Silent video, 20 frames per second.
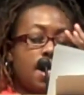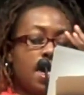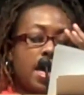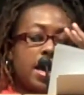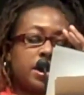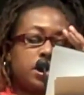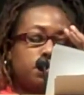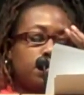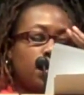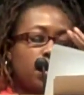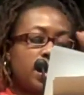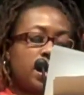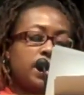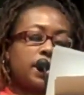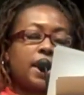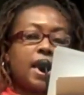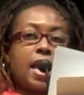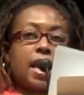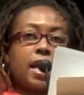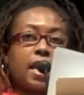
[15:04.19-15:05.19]

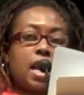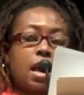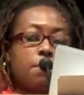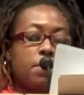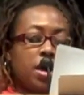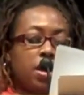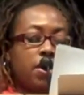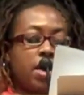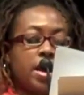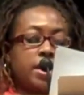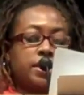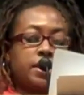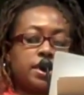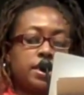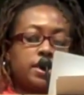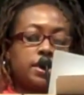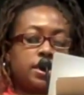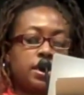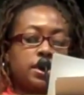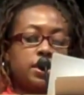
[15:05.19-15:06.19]
Exploiting the economic crisis,